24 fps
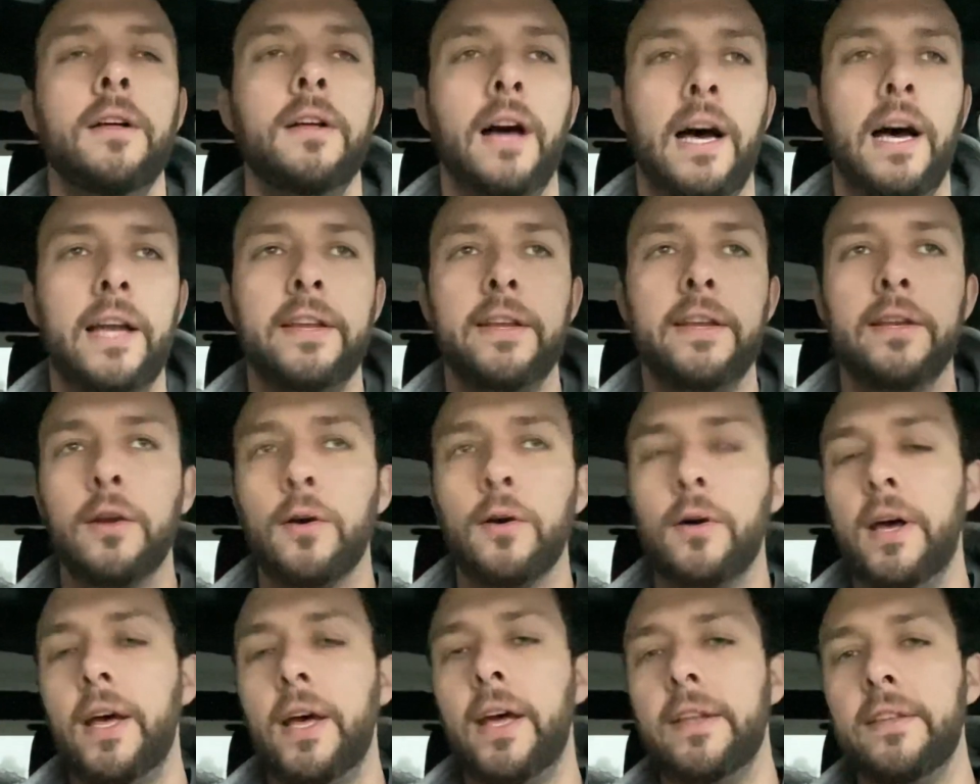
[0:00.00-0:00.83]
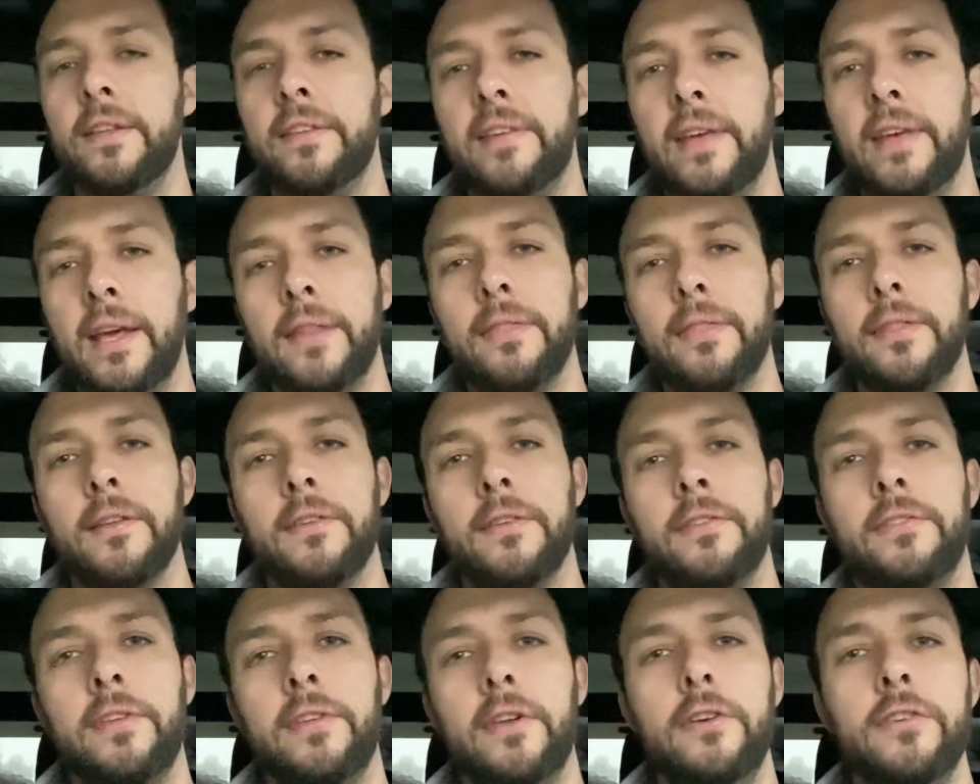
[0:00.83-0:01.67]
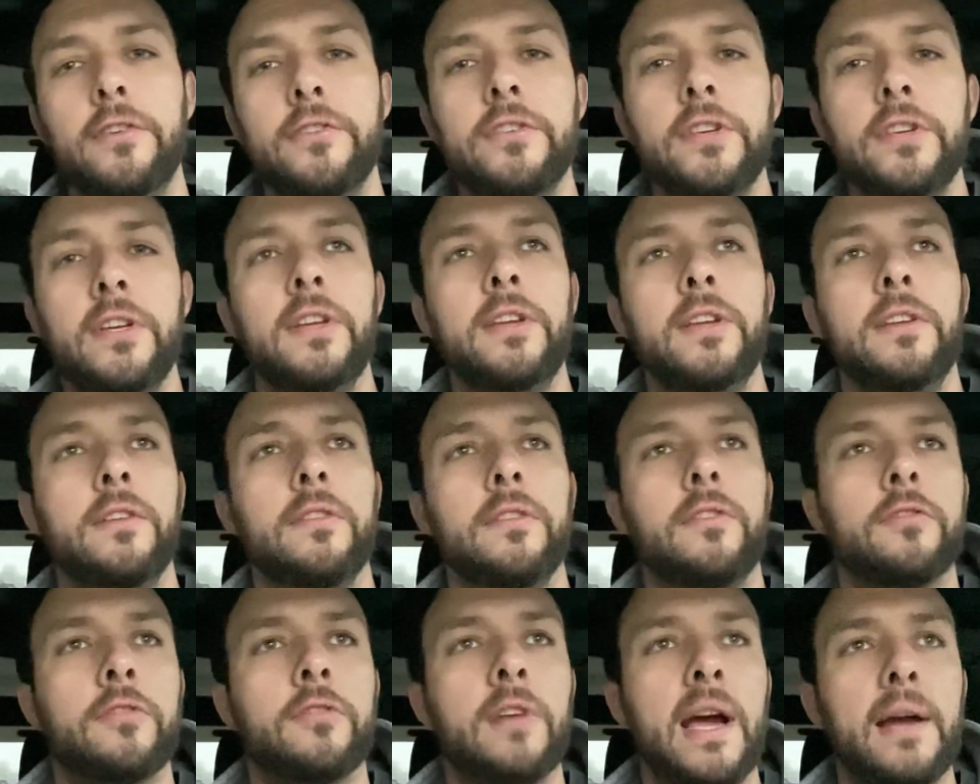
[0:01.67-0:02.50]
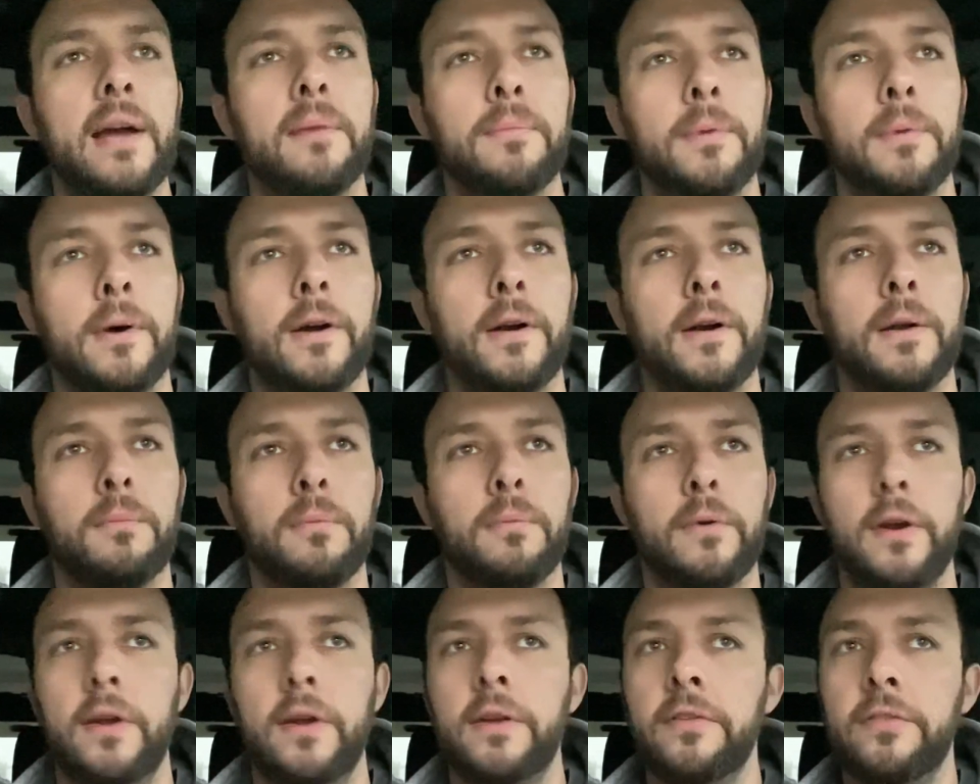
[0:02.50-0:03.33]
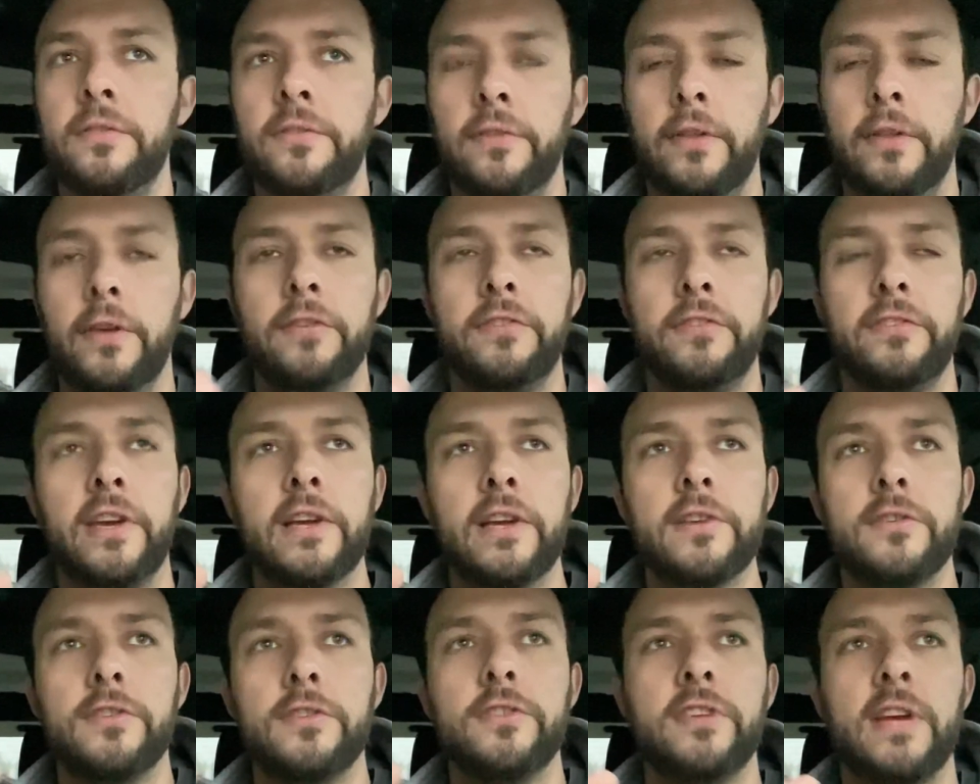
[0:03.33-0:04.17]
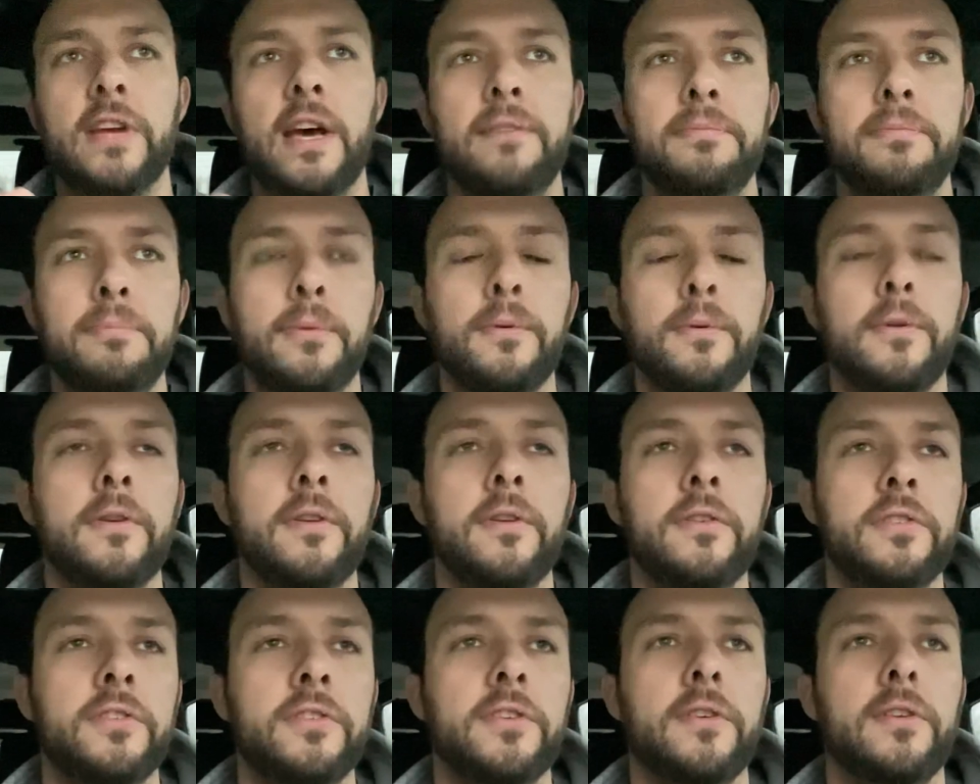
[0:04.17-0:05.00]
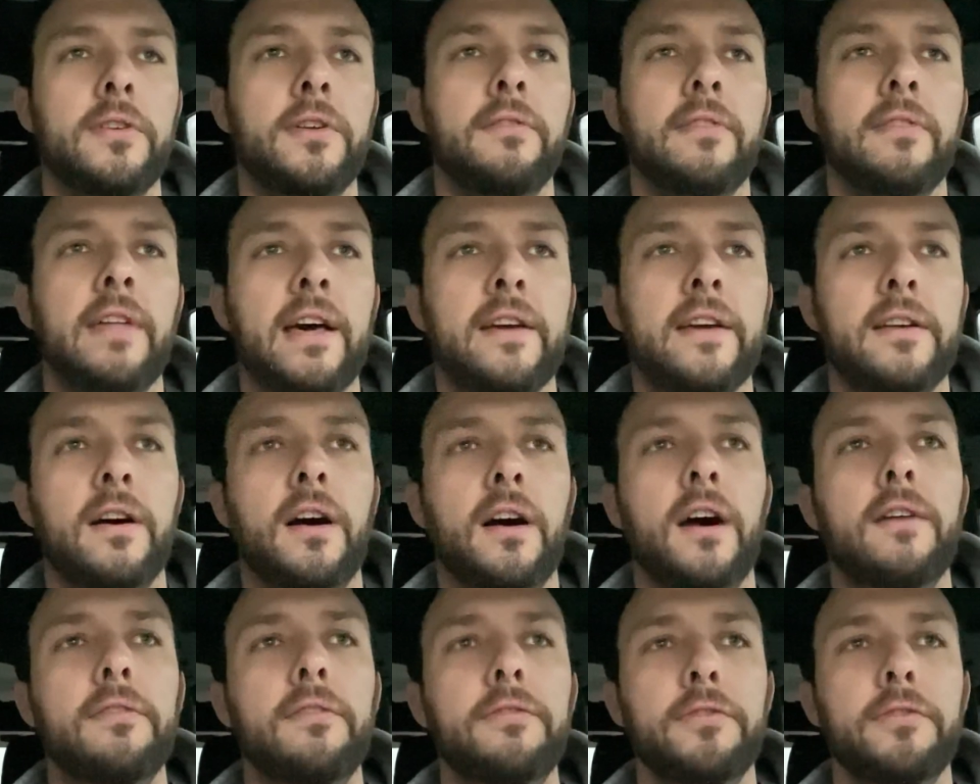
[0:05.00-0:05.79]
I did go ahead and take the Synergy track bar brace, the sector shaft portion of that off,